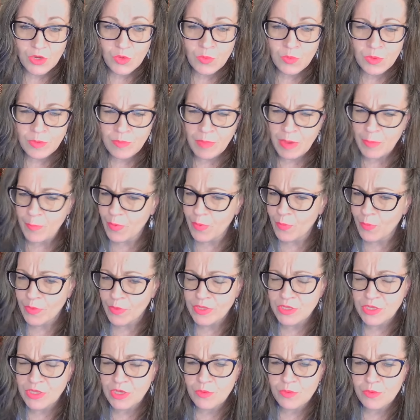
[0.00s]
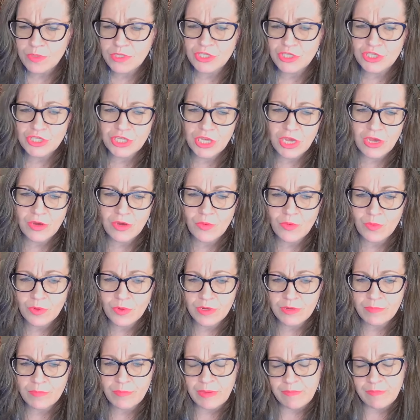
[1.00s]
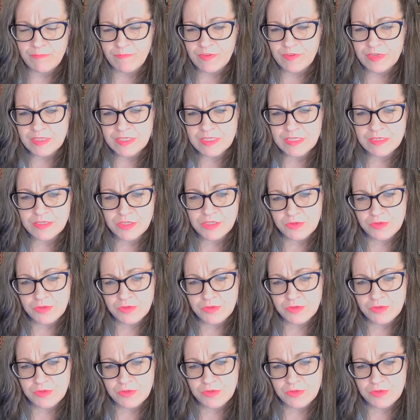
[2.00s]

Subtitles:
Remember when you and Joe were in Memphis in